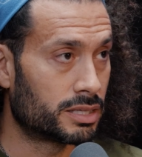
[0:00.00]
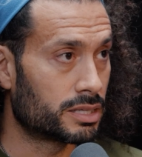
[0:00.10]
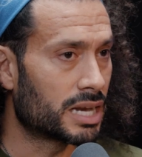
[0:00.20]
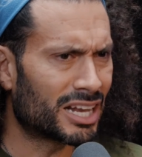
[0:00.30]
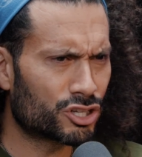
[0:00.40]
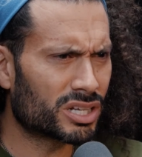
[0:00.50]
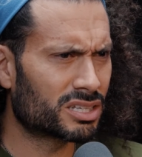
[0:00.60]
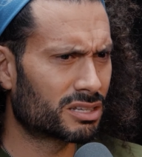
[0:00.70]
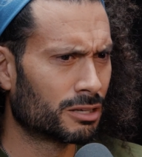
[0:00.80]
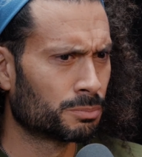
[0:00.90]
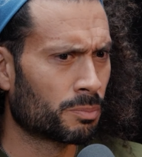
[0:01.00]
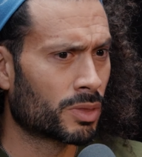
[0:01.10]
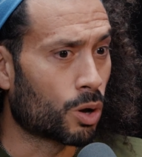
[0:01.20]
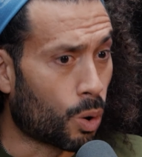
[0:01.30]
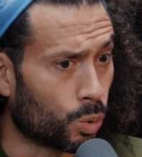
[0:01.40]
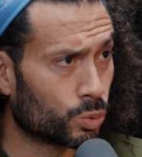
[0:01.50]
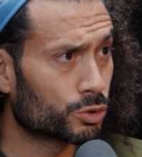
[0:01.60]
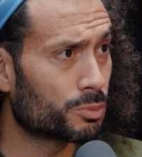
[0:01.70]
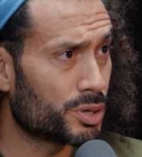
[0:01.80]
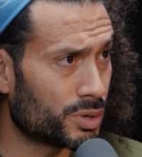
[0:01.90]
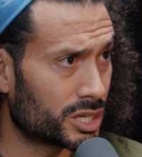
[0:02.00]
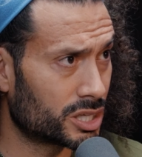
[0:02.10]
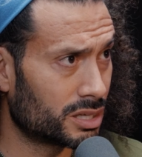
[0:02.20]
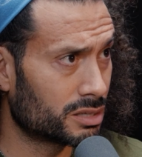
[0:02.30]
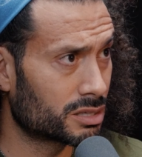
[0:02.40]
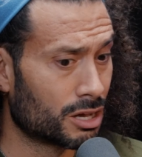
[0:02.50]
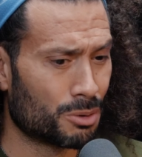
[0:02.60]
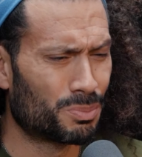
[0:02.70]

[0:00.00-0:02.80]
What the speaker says: not just older munitions,